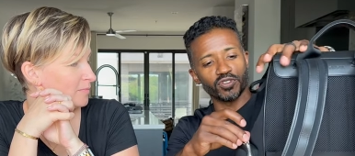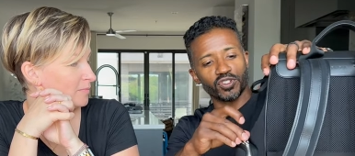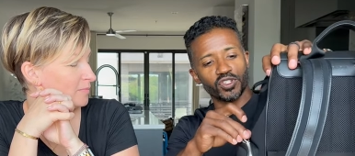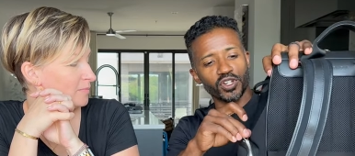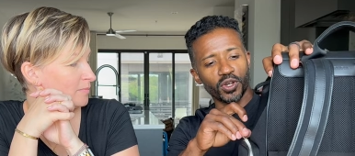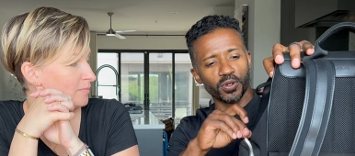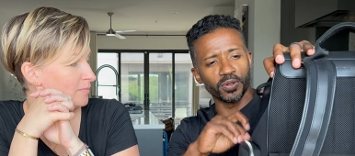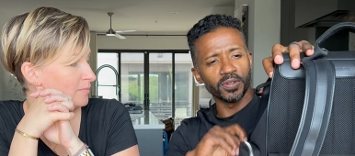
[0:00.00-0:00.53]

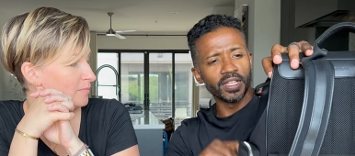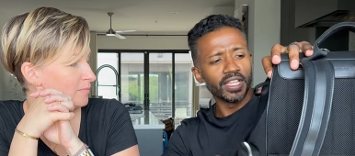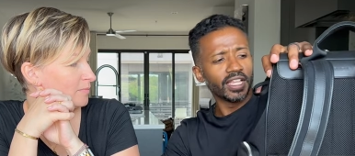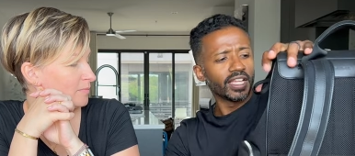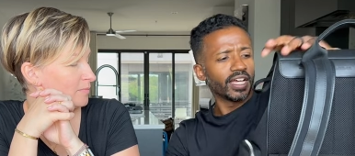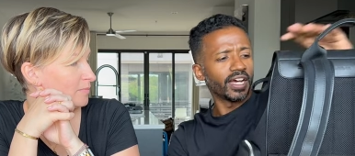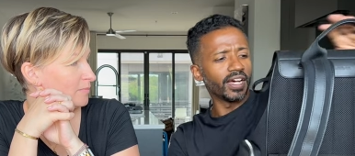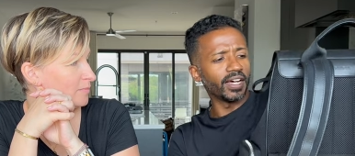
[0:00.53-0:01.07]
Speaker 1: show.
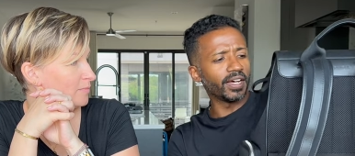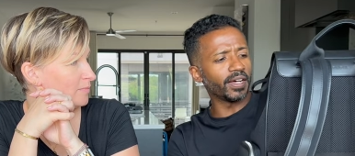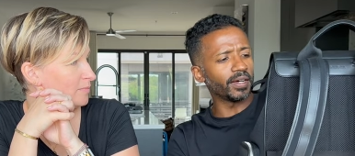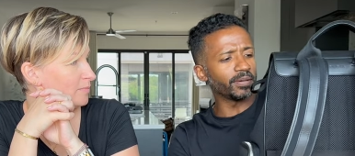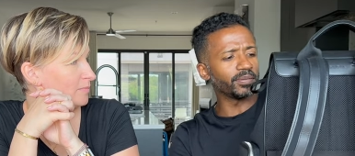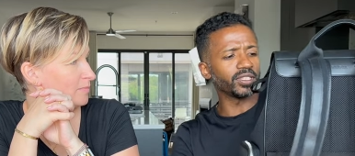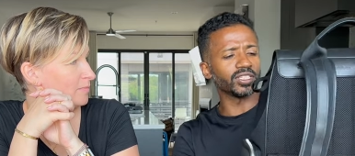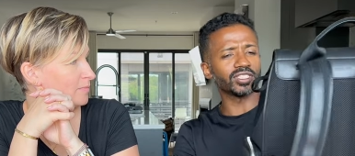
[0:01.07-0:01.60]

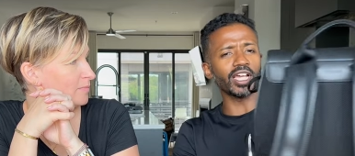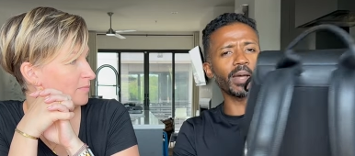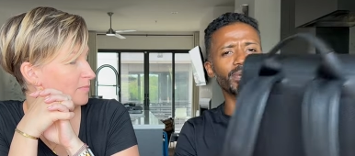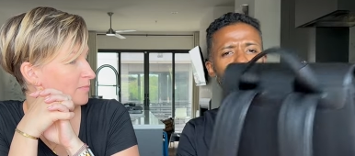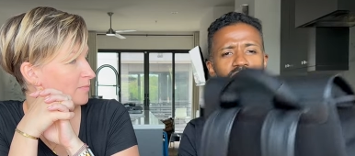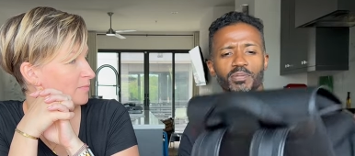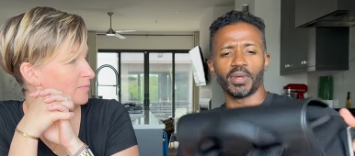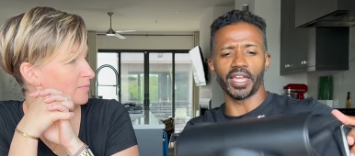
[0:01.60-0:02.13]
The top of
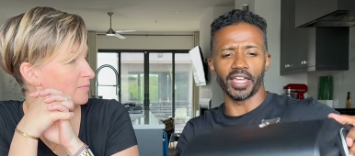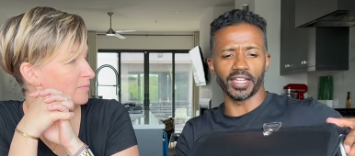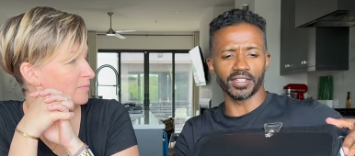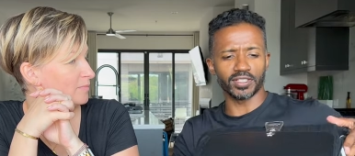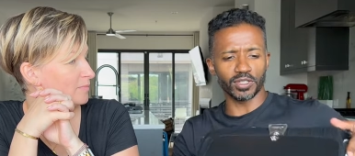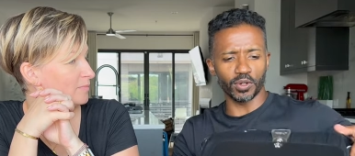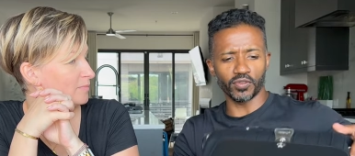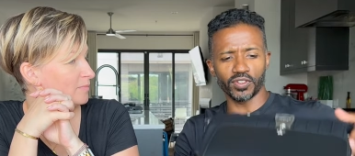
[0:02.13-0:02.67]
this bag.
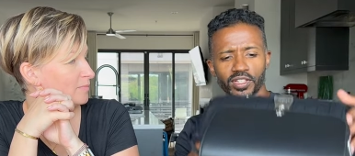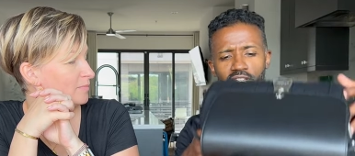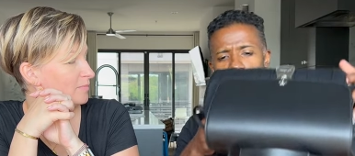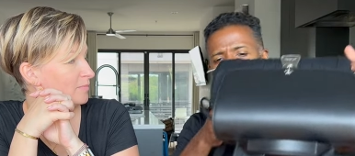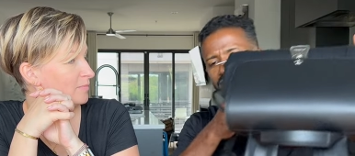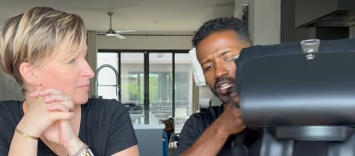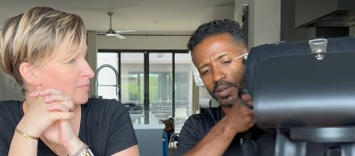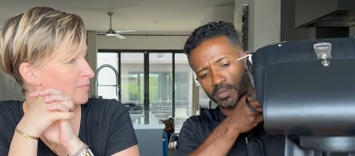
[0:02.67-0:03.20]
So if you look at the
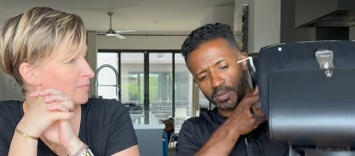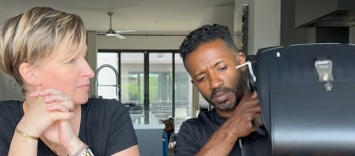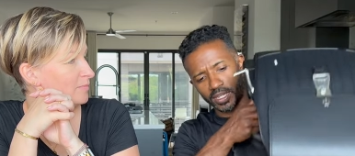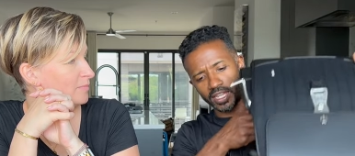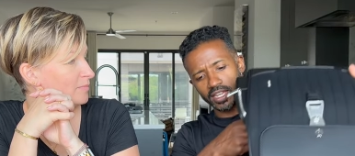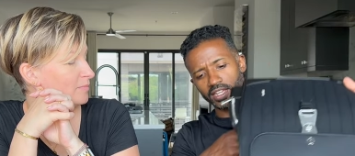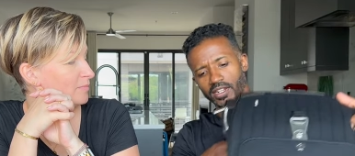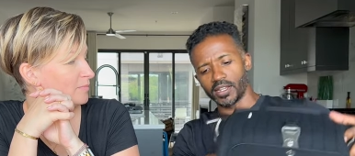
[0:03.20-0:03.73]
top of the
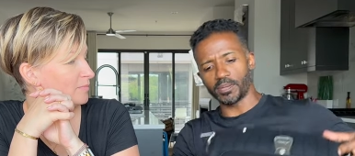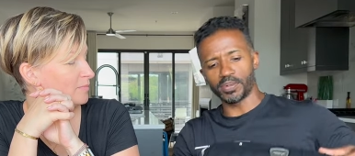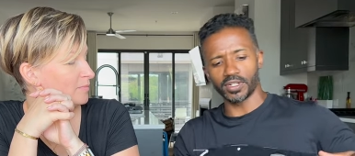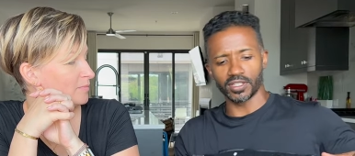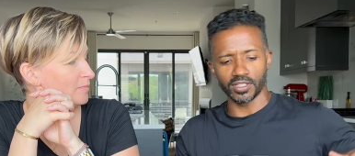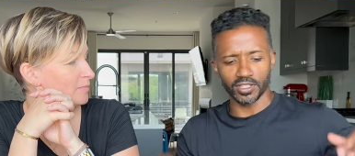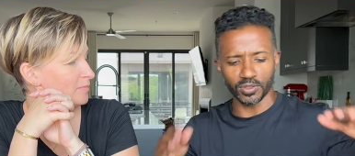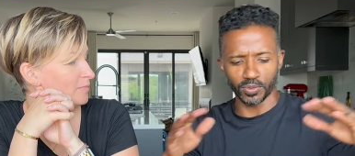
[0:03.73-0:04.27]
bag, and I'll put it
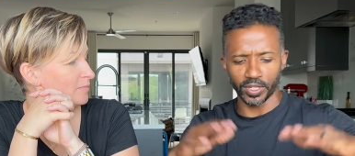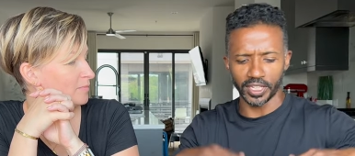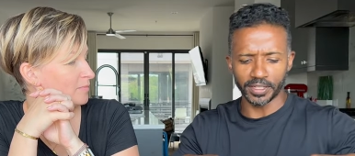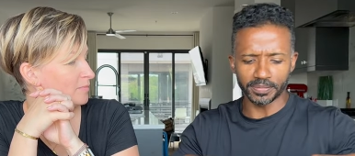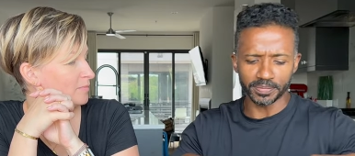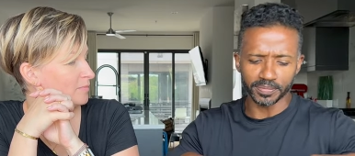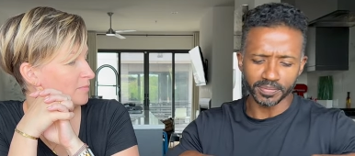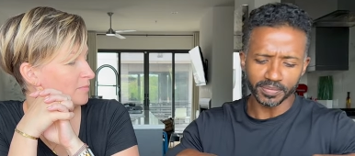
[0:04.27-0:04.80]
this way,
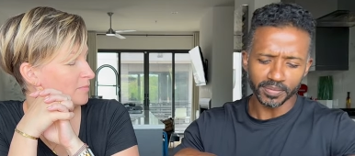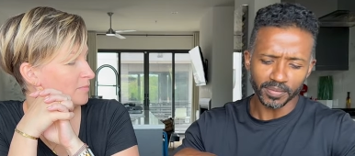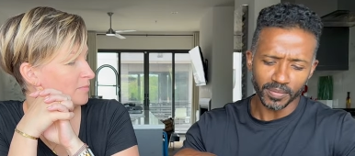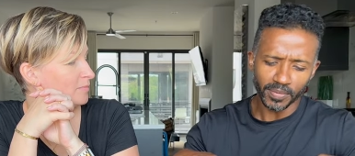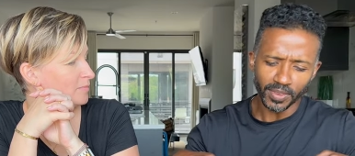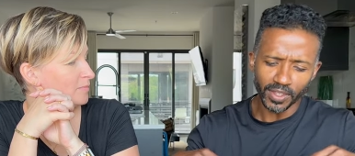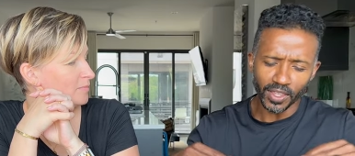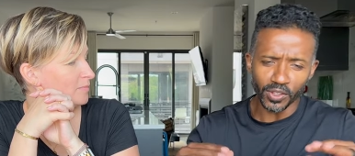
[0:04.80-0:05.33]

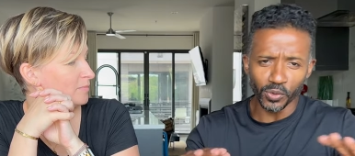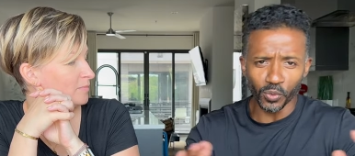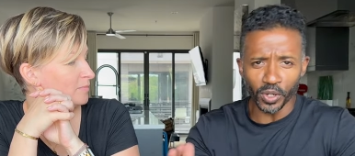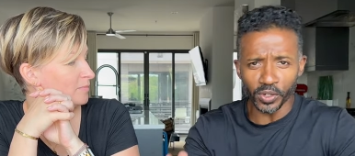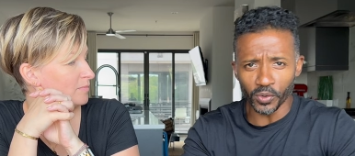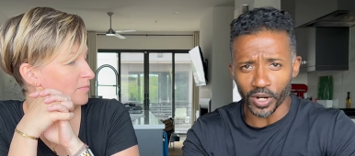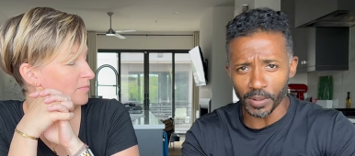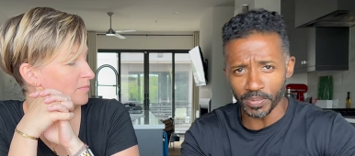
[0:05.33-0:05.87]
the one
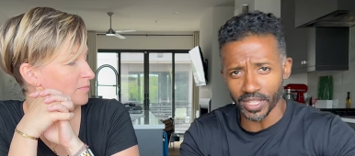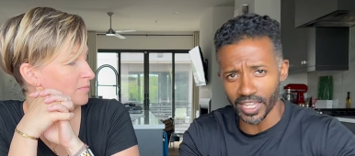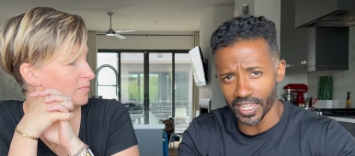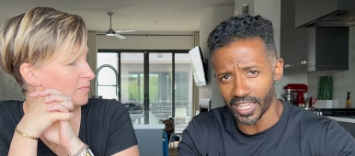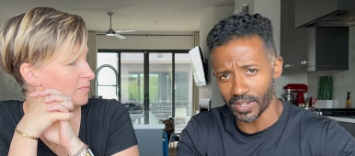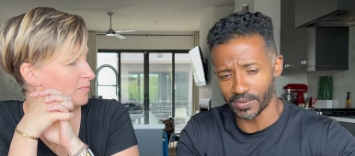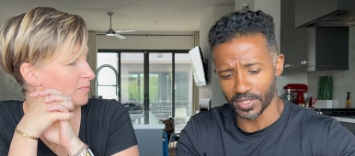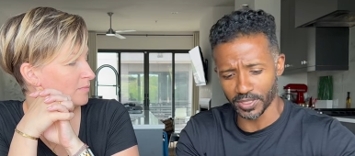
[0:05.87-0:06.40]
gripe that I
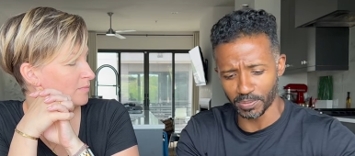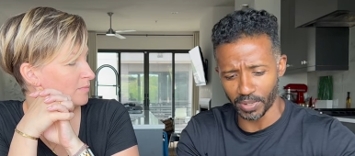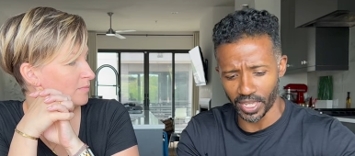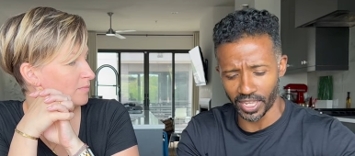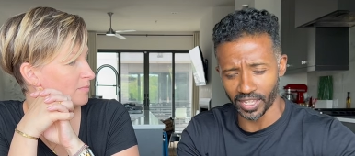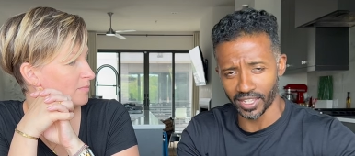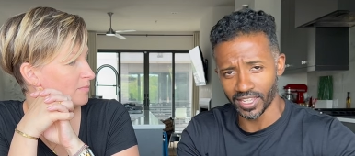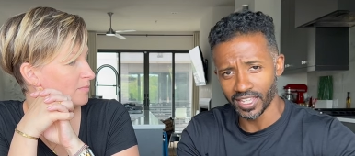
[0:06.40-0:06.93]
have with this
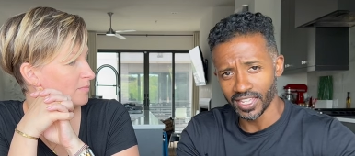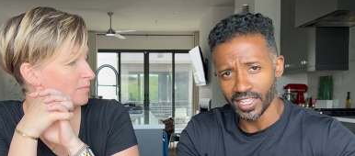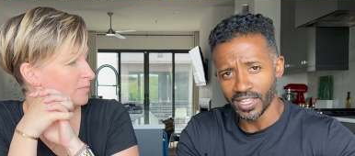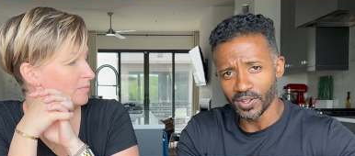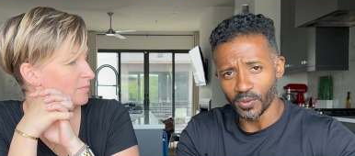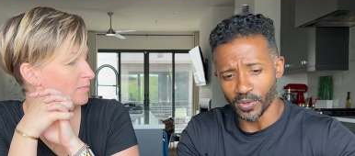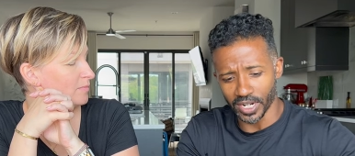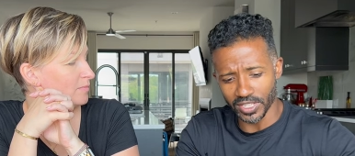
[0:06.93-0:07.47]
bag
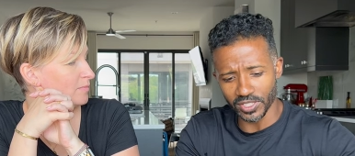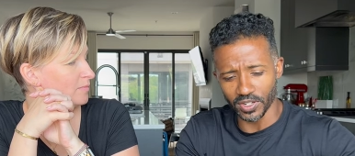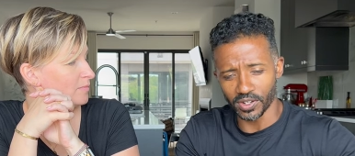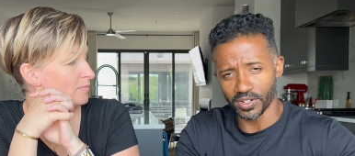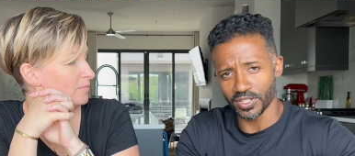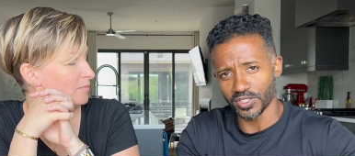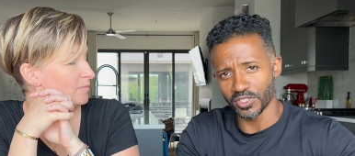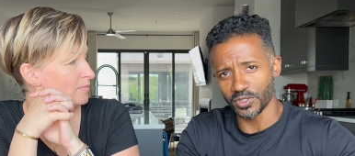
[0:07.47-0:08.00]
when I saw it
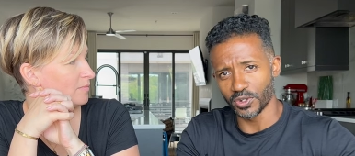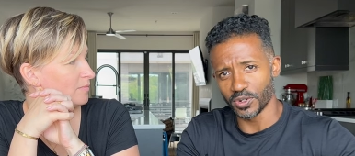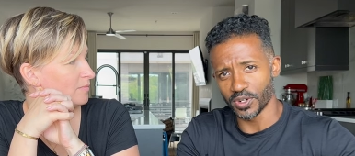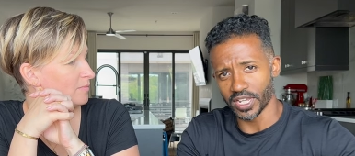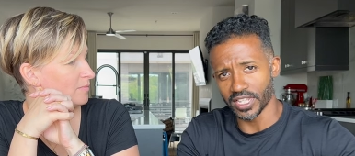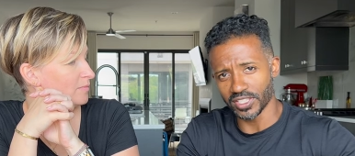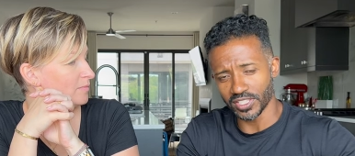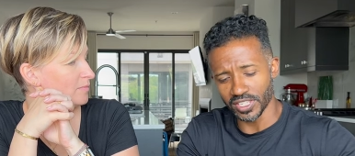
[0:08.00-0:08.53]
in store,
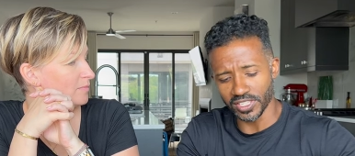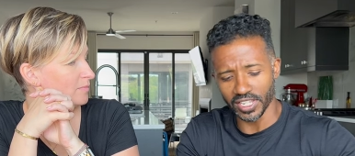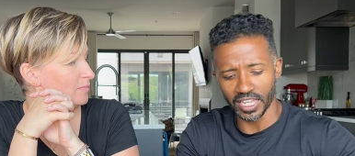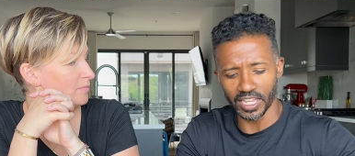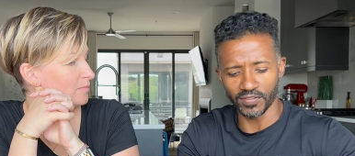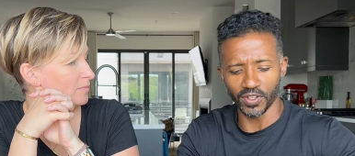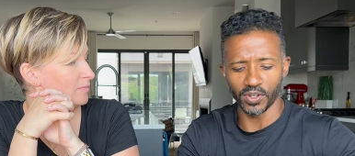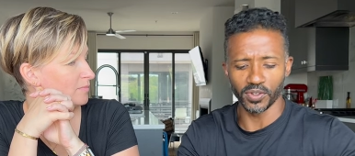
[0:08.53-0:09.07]
and since I
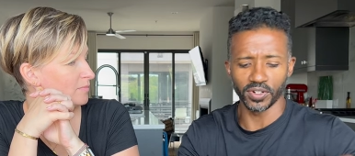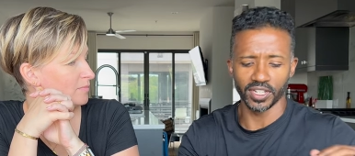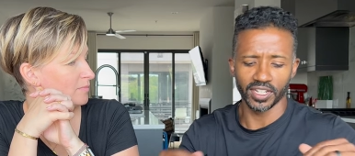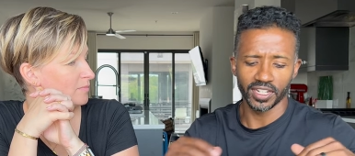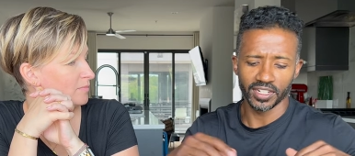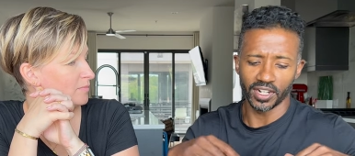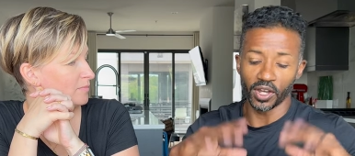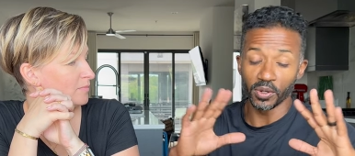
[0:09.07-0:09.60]
have owned
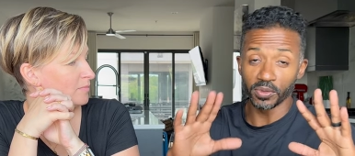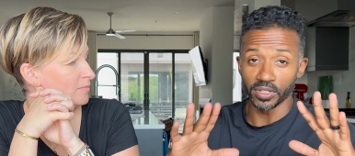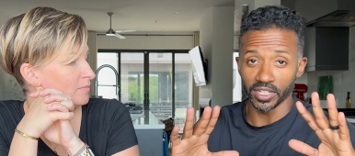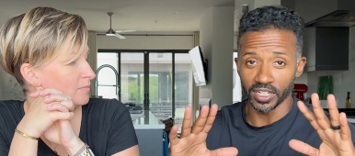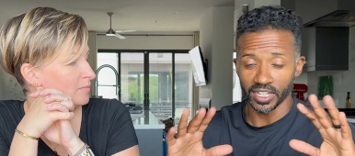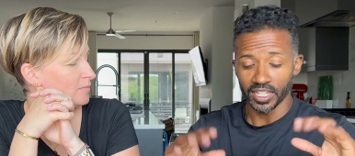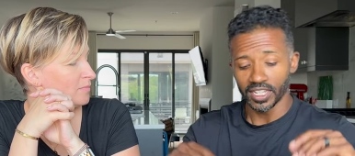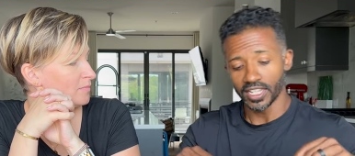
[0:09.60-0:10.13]

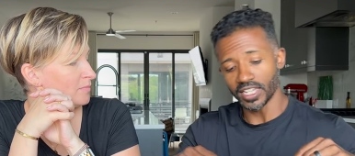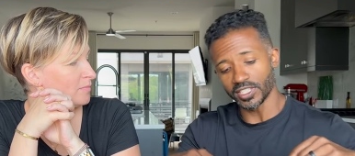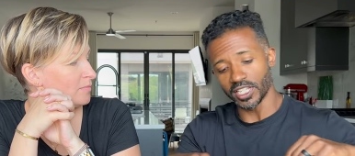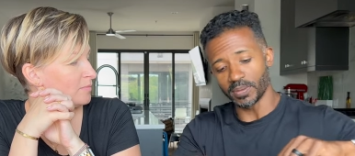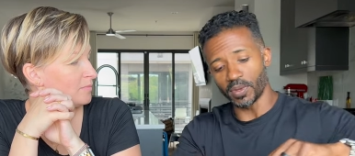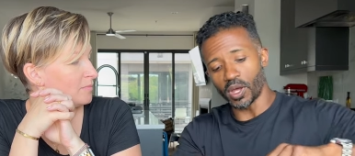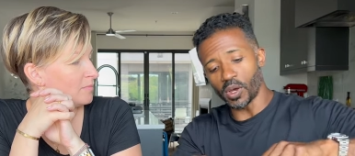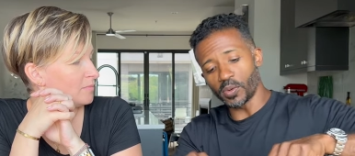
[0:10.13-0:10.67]
it, has
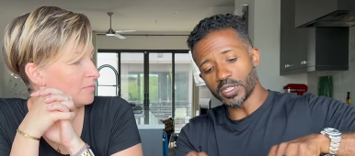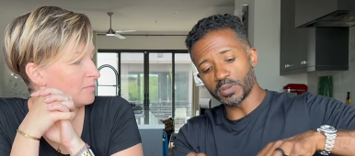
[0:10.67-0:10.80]
always